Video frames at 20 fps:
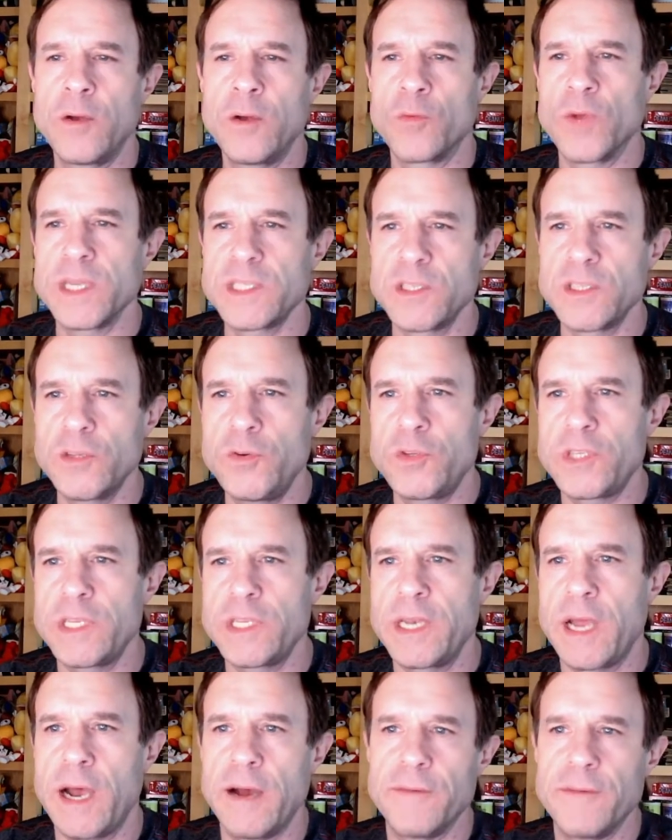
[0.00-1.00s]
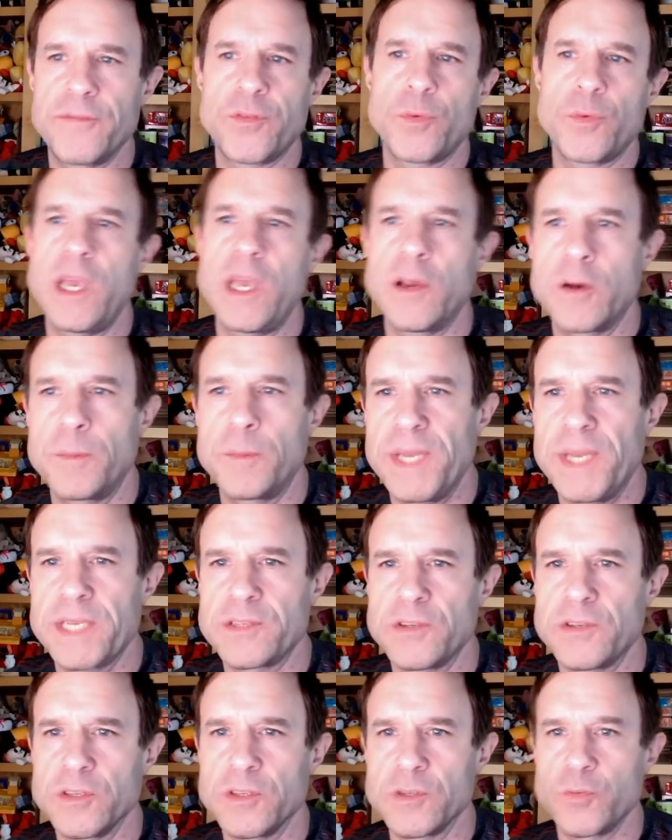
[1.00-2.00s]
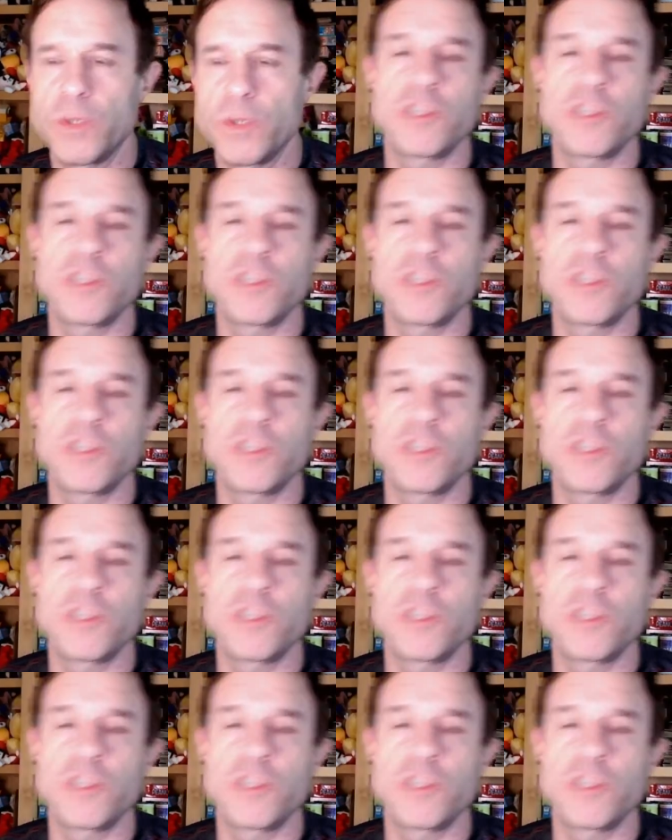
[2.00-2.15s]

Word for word: resolution of 300 pixels,